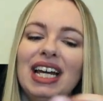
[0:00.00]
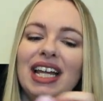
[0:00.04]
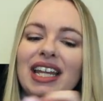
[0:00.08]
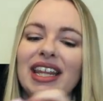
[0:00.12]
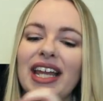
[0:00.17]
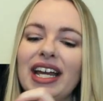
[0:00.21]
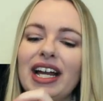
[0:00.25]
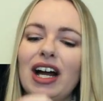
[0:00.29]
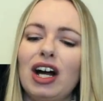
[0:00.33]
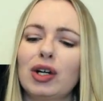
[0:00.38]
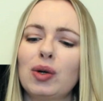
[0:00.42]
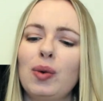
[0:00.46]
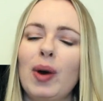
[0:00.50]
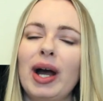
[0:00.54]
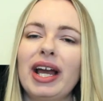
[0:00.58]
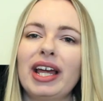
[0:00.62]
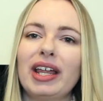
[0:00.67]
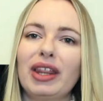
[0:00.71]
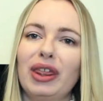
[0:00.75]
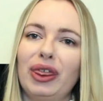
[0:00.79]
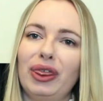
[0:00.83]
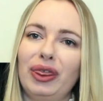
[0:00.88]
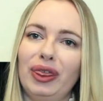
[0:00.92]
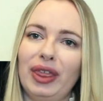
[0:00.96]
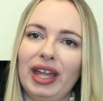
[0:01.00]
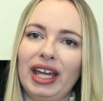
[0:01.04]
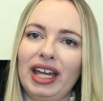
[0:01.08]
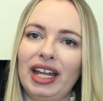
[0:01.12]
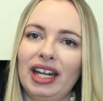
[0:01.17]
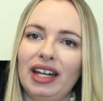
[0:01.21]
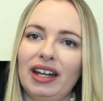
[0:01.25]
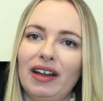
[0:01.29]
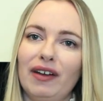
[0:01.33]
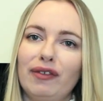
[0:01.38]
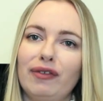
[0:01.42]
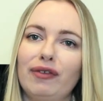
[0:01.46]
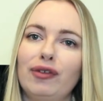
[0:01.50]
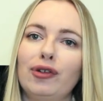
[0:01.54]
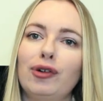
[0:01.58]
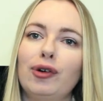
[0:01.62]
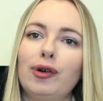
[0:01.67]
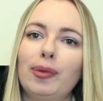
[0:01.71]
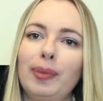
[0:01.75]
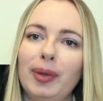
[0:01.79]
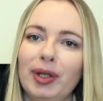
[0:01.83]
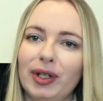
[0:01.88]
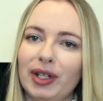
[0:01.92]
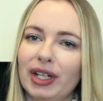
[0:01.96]
They are quite thin
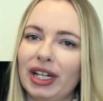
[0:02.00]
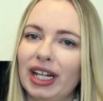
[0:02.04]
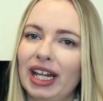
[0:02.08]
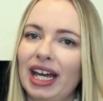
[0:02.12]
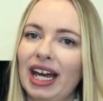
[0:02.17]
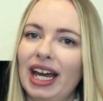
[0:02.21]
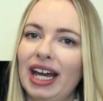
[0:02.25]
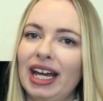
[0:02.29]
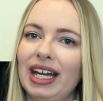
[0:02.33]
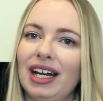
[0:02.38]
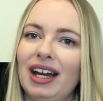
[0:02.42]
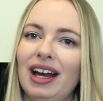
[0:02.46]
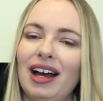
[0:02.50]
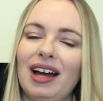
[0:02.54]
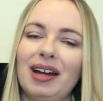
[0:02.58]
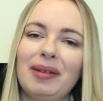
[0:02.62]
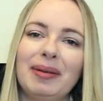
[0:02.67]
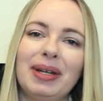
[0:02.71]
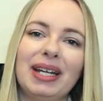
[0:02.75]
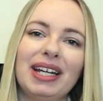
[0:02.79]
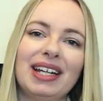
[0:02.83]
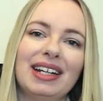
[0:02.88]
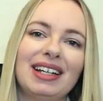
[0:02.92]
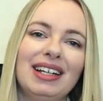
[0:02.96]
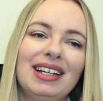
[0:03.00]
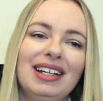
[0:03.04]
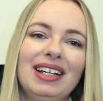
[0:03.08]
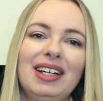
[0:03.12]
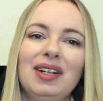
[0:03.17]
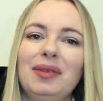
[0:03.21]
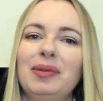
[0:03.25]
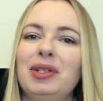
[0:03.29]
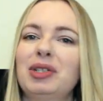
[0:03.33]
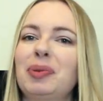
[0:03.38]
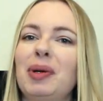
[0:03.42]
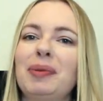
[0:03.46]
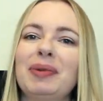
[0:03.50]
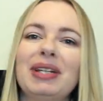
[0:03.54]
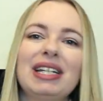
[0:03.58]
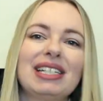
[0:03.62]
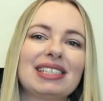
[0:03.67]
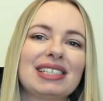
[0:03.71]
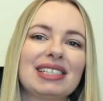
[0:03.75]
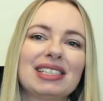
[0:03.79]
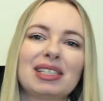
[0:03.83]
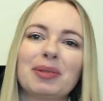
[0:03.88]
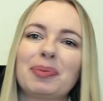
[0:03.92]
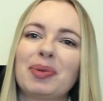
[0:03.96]
for boucle, I mean, which probably
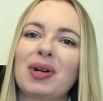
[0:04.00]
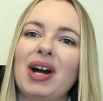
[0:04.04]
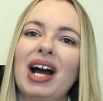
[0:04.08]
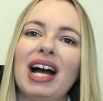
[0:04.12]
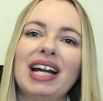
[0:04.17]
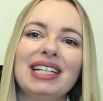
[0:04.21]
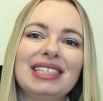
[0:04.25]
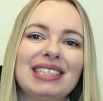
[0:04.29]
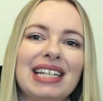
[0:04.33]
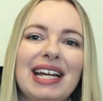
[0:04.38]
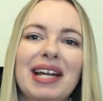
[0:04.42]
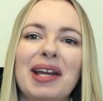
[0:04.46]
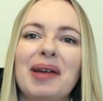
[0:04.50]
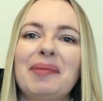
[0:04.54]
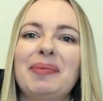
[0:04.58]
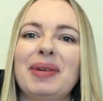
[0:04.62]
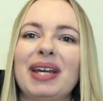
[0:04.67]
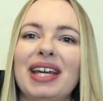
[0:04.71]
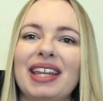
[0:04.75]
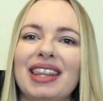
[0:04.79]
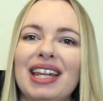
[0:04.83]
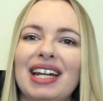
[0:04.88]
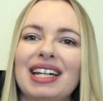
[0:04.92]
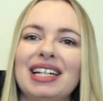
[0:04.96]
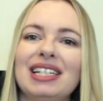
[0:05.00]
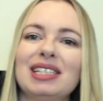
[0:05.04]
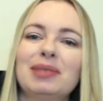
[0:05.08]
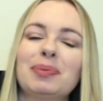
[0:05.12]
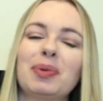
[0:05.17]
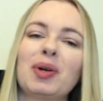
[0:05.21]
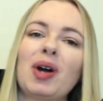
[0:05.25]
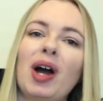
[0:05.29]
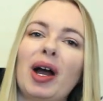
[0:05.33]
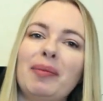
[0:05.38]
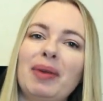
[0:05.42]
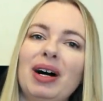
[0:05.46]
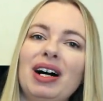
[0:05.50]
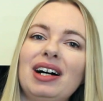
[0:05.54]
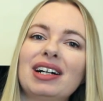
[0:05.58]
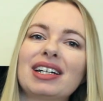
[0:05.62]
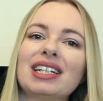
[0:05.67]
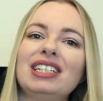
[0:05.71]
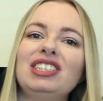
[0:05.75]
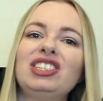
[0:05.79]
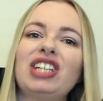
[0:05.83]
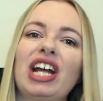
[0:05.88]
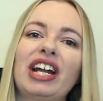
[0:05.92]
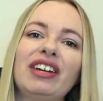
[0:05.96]
isn't surprising being that it is Primark
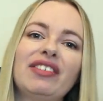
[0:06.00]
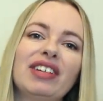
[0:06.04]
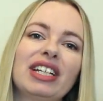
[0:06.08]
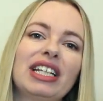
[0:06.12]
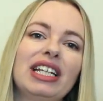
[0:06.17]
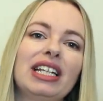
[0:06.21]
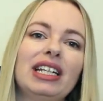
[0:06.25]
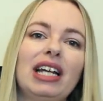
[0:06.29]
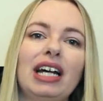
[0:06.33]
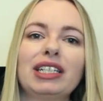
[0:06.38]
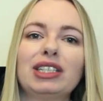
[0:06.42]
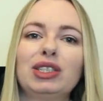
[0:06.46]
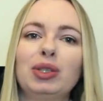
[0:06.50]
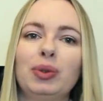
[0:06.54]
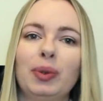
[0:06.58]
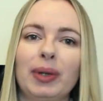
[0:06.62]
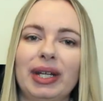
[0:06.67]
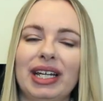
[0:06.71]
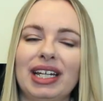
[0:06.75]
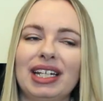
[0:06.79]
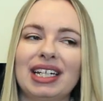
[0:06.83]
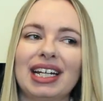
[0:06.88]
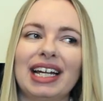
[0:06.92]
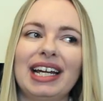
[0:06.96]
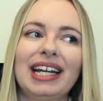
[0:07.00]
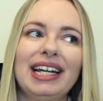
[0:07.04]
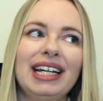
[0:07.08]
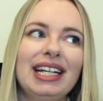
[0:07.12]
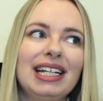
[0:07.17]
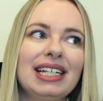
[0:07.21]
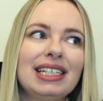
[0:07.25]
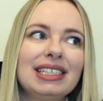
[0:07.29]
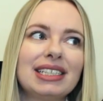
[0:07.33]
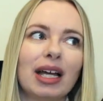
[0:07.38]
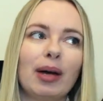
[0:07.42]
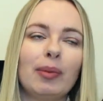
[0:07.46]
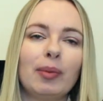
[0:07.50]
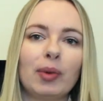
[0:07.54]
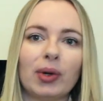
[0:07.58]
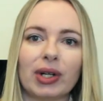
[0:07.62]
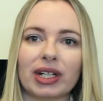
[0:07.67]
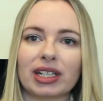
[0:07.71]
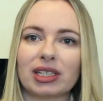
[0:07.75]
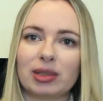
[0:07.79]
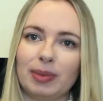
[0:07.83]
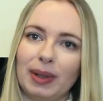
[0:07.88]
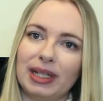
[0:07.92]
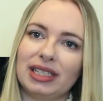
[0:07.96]
and generally like tweed is a more
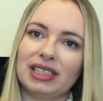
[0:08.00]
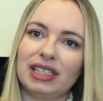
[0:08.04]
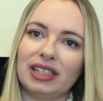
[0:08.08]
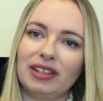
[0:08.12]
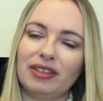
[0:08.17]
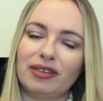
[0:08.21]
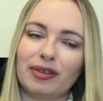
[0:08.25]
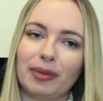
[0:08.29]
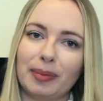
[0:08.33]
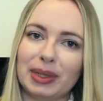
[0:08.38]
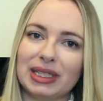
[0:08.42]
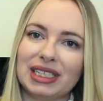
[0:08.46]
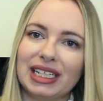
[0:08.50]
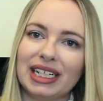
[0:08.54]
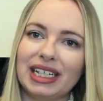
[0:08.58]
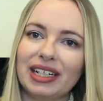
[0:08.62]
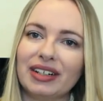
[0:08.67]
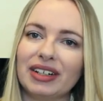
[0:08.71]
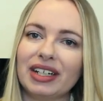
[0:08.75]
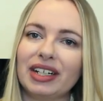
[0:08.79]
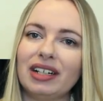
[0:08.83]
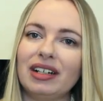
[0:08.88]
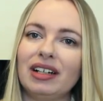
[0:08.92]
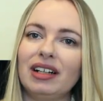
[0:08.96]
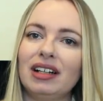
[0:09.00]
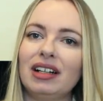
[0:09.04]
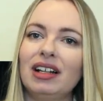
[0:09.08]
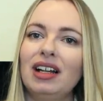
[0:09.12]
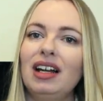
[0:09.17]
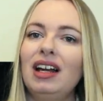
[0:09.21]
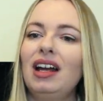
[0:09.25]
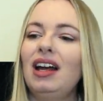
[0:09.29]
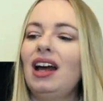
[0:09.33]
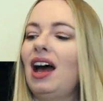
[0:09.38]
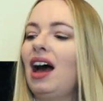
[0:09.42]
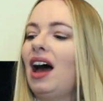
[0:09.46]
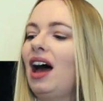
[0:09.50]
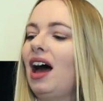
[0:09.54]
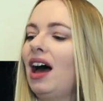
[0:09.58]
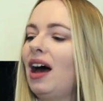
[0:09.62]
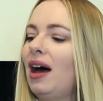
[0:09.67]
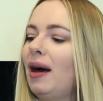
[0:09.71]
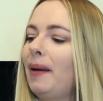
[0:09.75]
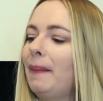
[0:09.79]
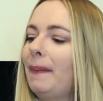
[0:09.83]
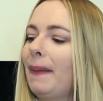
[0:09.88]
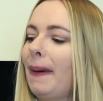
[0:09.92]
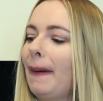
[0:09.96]
expensive material,
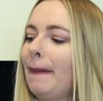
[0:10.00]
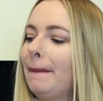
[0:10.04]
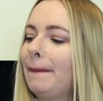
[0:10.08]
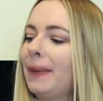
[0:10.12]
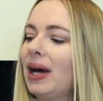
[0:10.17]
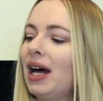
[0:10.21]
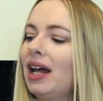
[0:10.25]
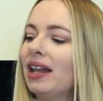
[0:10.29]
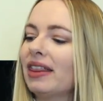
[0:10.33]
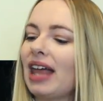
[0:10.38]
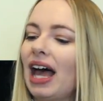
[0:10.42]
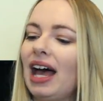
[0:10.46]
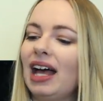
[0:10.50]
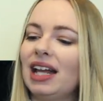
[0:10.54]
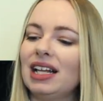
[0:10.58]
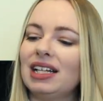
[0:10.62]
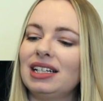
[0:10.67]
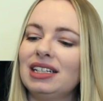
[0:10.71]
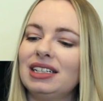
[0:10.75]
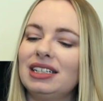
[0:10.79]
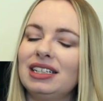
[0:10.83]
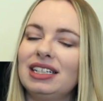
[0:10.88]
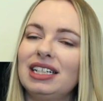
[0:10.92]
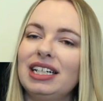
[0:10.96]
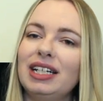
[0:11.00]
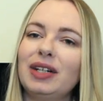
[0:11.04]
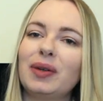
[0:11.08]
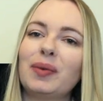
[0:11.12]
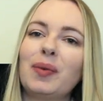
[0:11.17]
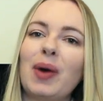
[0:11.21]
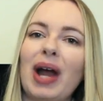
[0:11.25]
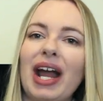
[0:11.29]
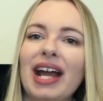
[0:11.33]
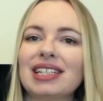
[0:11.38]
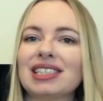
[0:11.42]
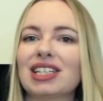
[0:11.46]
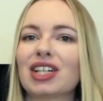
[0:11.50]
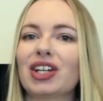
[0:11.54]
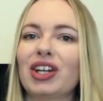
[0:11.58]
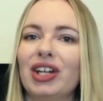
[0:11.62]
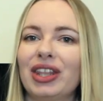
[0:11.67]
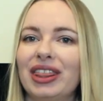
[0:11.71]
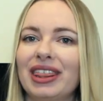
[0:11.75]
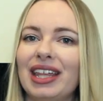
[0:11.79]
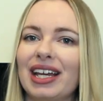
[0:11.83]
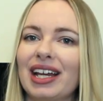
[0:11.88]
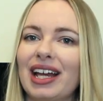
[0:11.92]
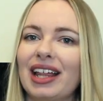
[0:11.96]
but that in a way is a
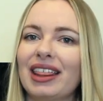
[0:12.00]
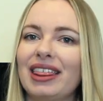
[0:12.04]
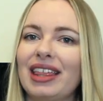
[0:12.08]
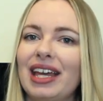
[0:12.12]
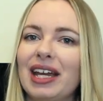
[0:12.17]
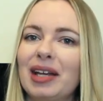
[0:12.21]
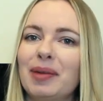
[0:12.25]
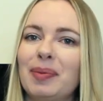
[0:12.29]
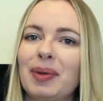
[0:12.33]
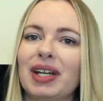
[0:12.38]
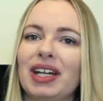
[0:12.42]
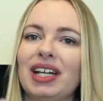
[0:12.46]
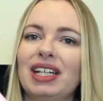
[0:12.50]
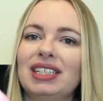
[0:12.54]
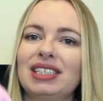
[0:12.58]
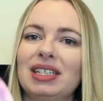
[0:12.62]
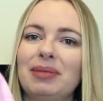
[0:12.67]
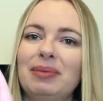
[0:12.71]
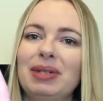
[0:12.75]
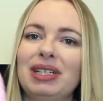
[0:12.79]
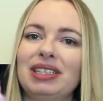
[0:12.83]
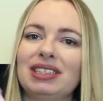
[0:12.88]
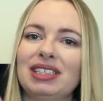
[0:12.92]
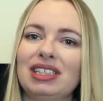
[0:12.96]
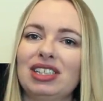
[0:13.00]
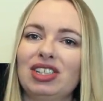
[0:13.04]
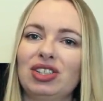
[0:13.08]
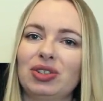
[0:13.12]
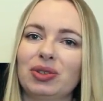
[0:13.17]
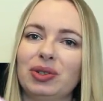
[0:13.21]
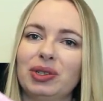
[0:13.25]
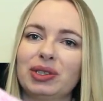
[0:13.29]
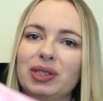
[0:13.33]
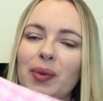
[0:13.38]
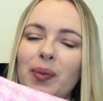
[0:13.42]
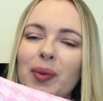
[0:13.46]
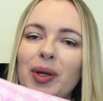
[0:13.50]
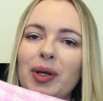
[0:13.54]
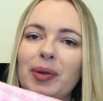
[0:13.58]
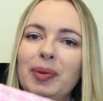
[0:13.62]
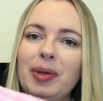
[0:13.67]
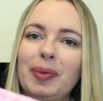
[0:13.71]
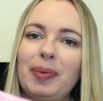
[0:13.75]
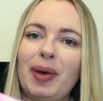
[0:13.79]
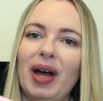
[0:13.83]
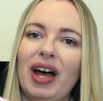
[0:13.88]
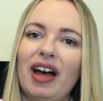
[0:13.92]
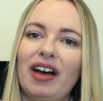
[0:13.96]
good thing, I think, because it means these shorts will
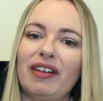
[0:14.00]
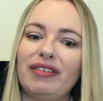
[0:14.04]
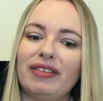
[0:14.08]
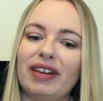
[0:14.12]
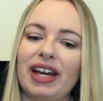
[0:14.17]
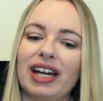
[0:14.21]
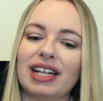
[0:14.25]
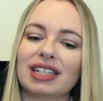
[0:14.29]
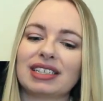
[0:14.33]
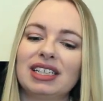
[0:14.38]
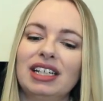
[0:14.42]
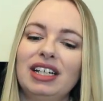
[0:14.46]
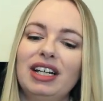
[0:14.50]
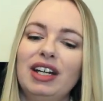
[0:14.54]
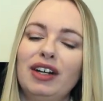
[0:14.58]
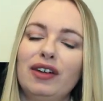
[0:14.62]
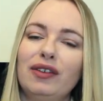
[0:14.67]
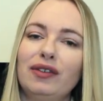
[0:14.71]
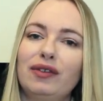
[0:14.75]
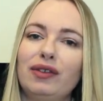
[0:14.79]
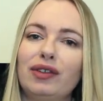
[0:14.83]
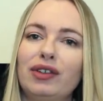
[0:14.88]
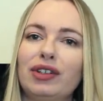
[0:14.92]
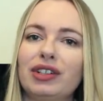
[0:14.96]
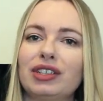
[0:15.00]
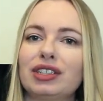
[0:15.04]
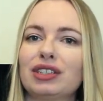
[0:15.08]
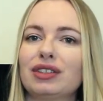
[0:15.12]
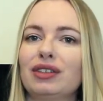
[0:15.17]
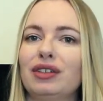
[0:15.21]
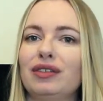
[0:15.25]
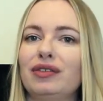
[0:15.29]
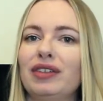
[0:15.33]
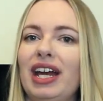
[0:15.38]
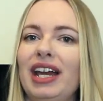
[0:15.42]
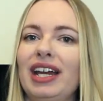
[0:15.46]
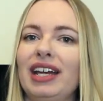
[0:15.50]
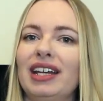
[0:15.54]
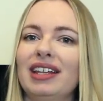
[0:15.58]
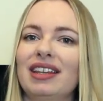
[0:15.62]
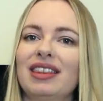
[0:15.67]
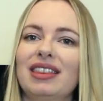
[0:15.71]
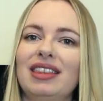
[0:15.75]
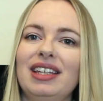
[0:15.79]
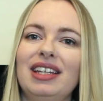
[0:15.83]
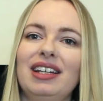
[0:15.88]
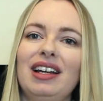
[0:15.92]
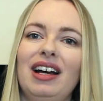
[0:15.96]
be perfect for sort of
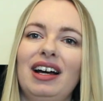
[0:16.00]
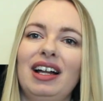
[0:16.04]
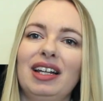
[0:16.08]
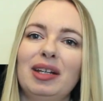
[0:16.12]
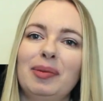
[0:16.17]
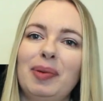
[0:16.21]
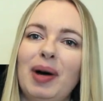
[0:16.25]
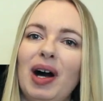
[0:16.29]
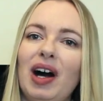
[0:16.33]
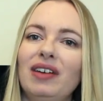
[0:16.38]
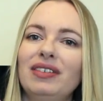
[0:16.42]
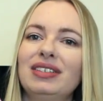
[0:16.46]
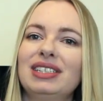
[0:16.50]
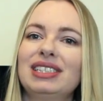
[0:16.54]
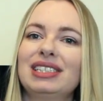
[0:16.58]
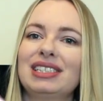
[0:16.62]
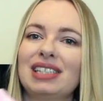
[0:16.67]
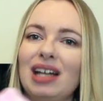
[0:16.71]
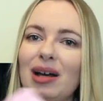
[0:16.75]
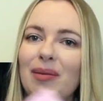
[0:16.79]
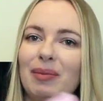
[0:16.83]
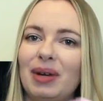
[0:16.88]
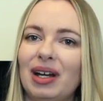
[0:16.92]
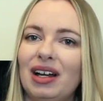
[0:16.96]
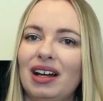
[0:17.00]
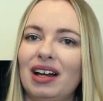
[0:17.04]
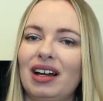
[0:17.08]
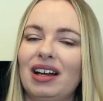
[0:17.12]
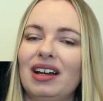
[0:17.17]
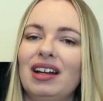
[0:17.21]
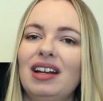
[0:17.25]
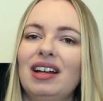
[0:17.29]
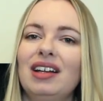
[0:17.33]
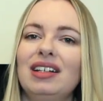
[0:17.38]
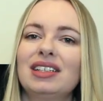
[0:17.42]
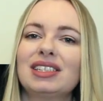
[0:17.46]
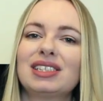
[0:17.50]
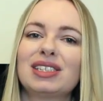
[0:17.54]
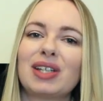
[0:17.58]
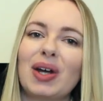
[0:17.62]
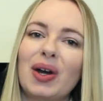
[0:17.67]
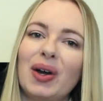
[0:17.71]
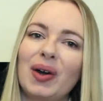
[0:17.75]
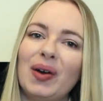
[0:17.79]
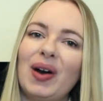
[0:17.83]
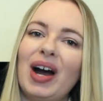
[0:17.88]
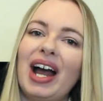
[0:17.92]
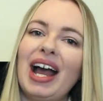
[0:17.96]
like the early part of summer.
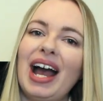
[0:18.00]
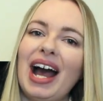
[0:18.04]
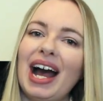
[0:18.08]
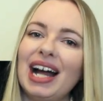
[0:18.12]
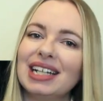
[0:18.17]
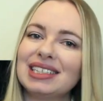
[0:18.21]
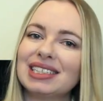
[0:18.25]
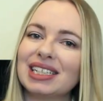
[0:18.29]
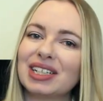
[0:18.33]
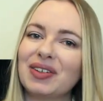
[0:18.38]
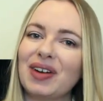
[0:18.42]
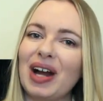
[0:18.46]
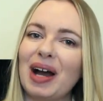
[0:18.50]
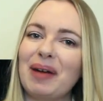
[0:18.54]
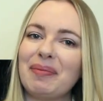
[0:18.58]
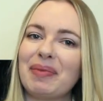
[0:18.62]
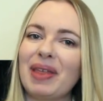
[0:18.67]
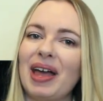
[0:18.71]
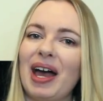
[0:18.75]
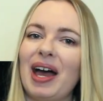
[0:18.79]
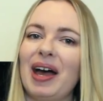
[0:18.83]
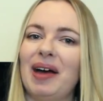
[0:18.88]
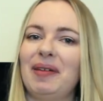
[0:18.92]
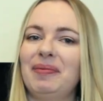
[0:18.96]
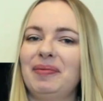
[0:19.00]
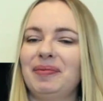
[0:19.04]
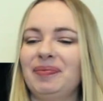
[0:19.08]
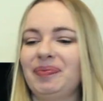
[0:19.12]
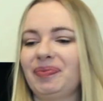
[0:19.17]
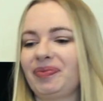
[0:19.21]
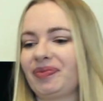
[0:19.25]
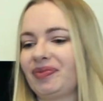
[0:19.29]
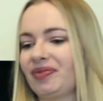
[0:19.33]
So I had to grab them.